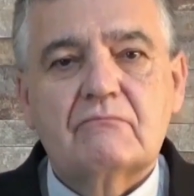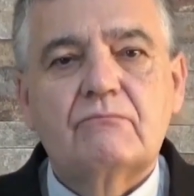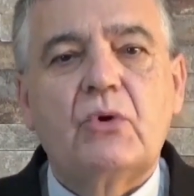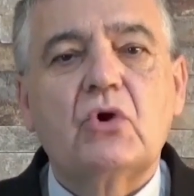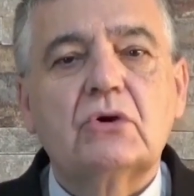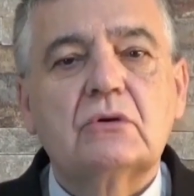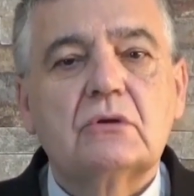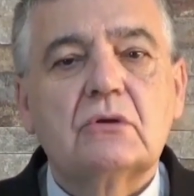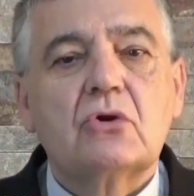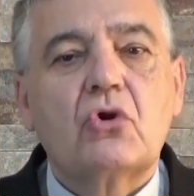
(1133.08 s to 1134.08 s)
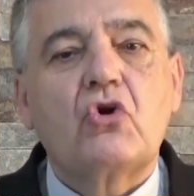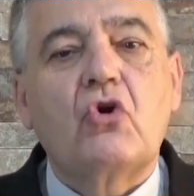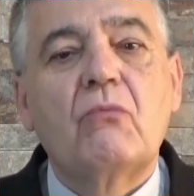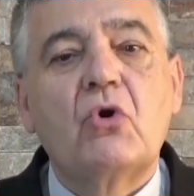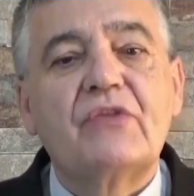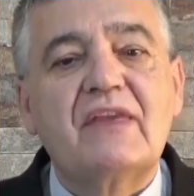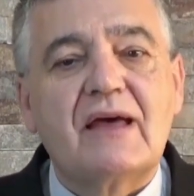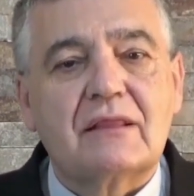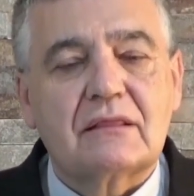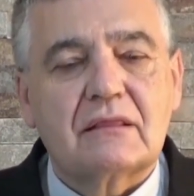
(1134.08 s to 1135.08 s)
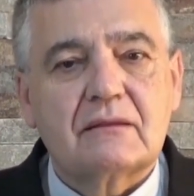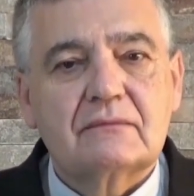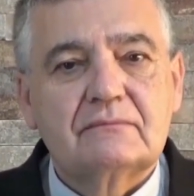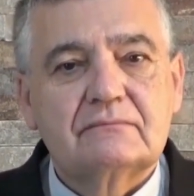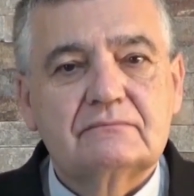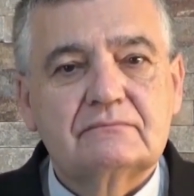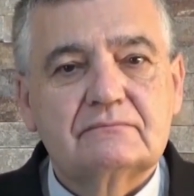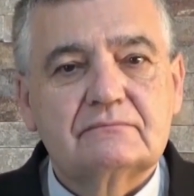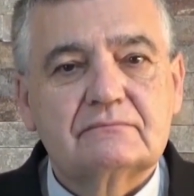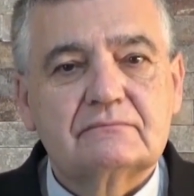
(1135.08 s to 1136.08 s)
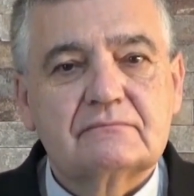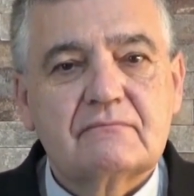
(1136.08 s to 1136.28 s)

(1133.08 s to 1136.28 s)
The human being that comes when it is not wanted,